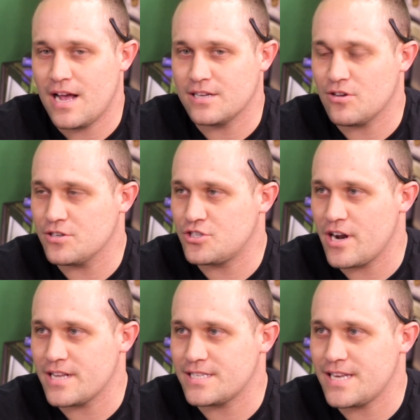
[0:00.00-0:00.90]
I was always
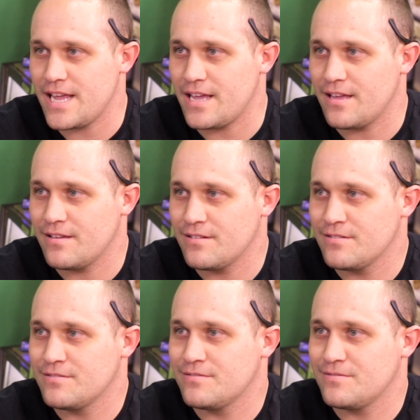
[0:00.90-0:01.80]
trying to sneak
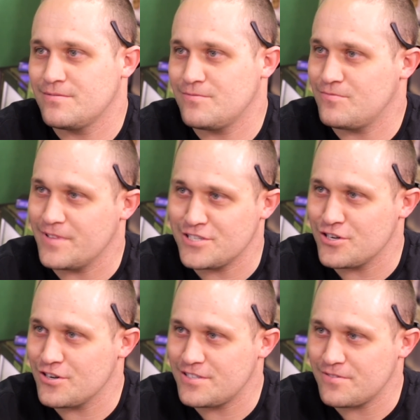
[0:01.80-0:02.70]

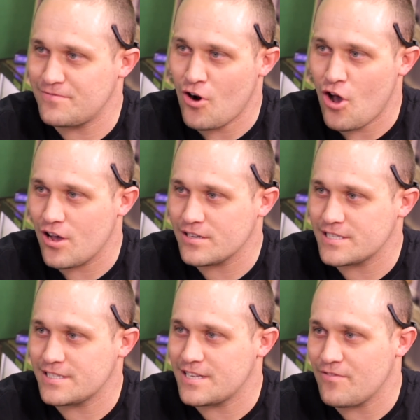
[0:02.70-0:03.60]
lizards and frogs
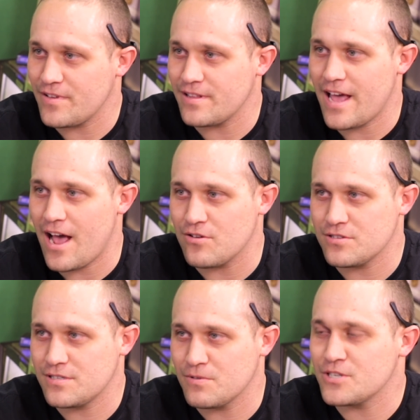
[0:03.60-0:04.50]
and stuff in the
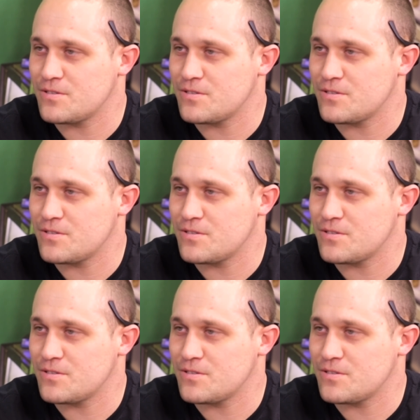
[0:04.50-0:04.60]
house, which